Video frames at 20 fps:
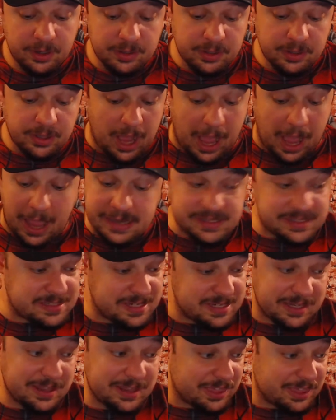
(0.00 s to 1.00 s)
I
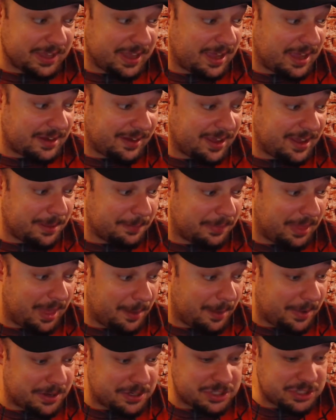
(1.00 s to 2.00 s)
didn't think I'd like him that
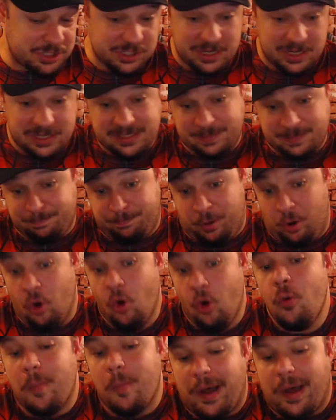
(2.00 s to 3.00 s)
much. It's
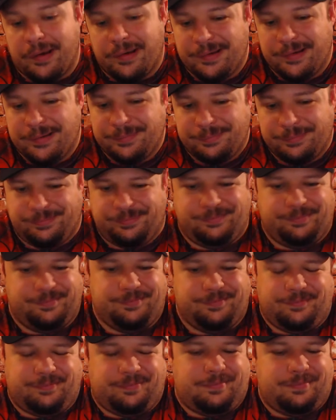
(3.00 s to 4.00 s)
Puma.
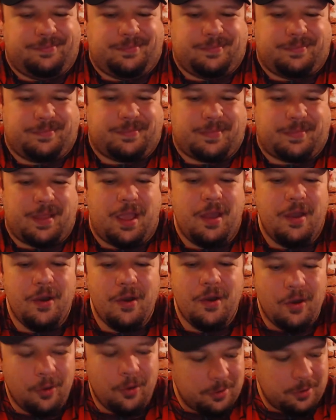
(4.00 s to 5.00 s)

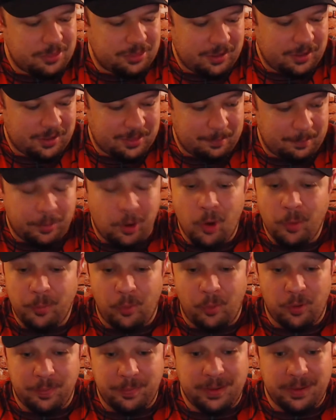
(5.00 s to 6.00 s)
Who'd have thought that Puma
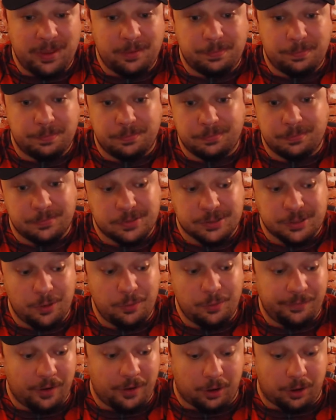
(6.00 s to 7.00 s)
would be, so
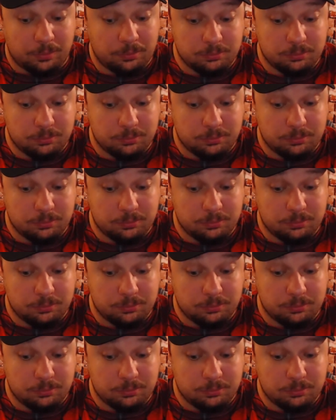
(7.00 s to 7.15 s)
far...